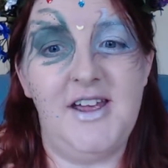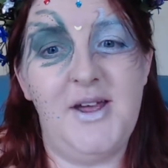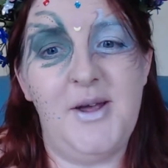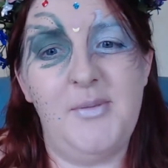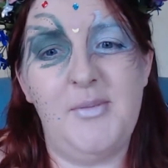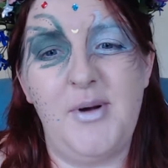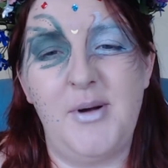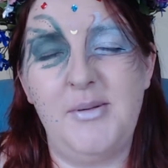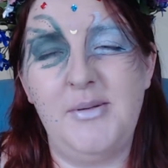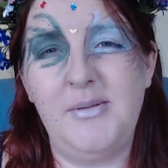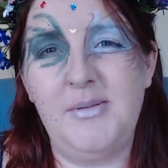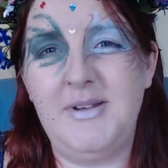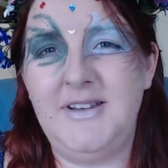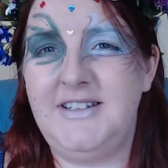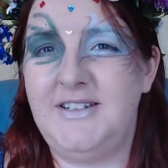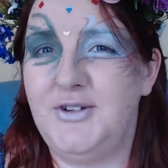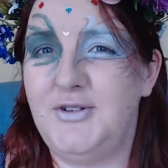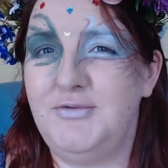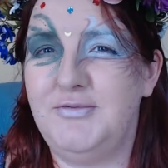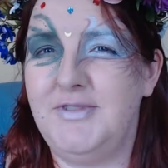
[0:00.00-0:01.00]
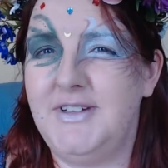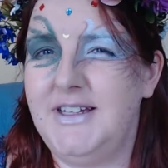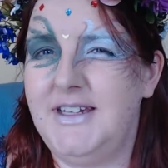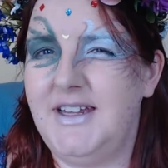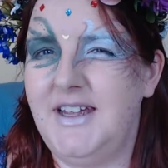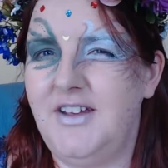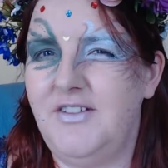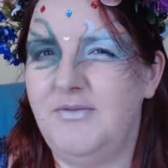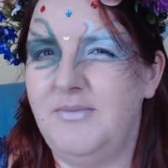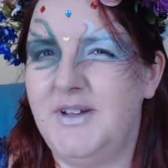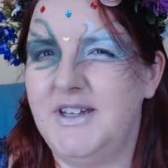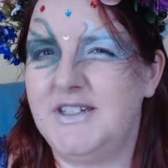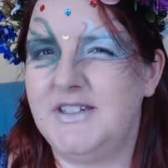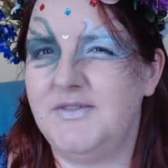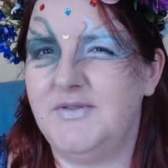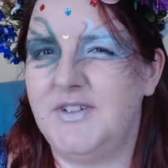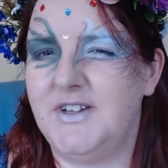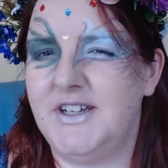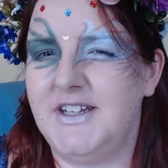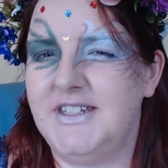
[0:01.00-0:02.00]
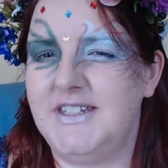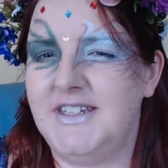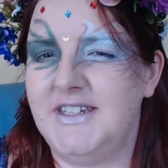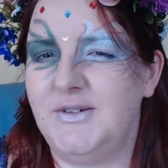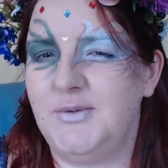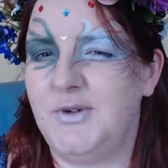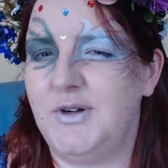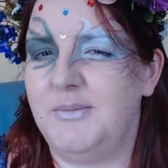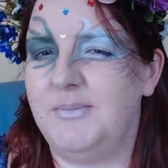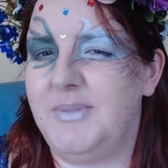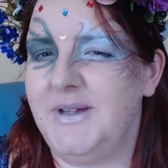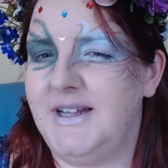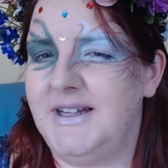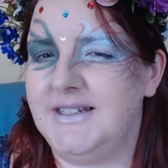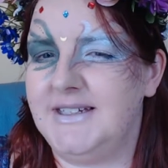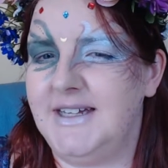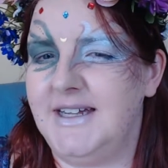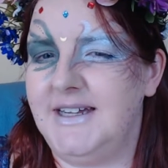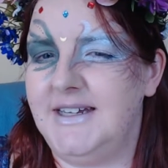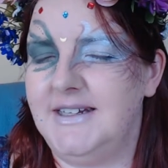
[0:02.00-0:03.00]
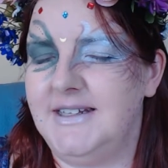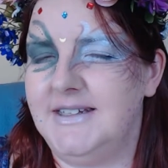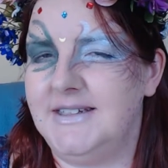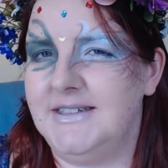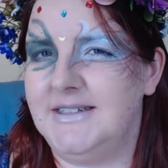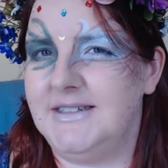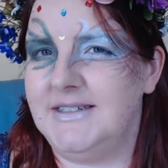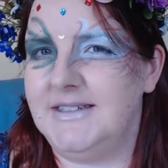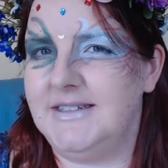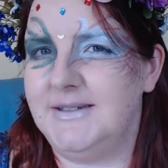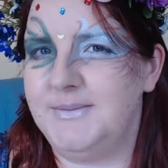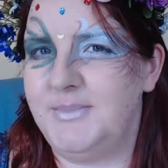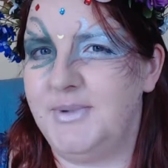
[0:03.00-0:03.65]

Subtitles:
probably don't really have much of an idea what Beltane is,